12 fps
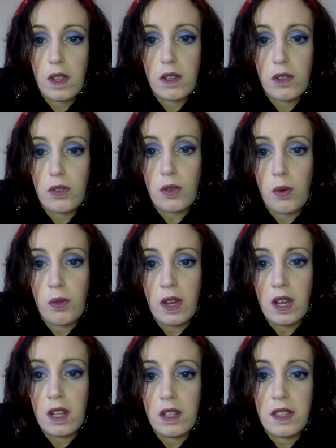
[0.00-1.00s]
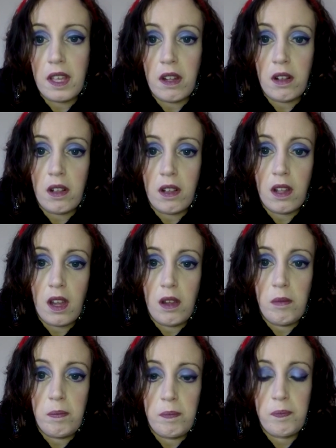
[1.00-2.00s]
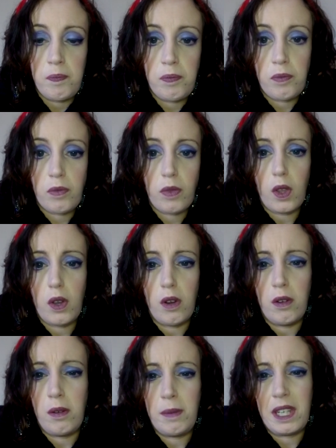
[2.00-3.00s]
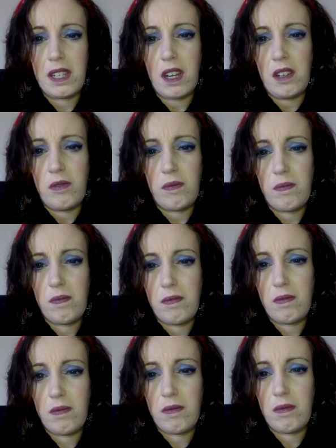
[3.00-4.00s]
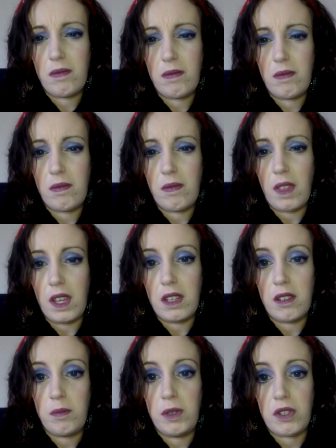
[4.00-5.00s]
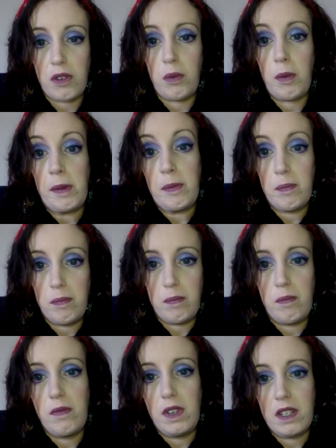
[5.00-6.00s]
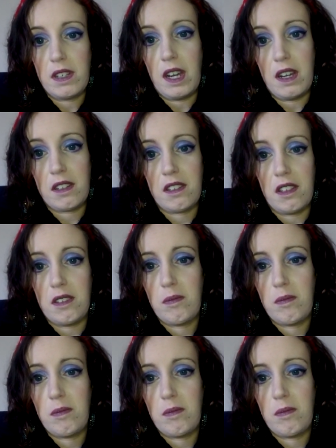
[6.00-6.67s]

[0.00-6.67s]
so that they'll, I mean, kind of like a musical would be into acts, like,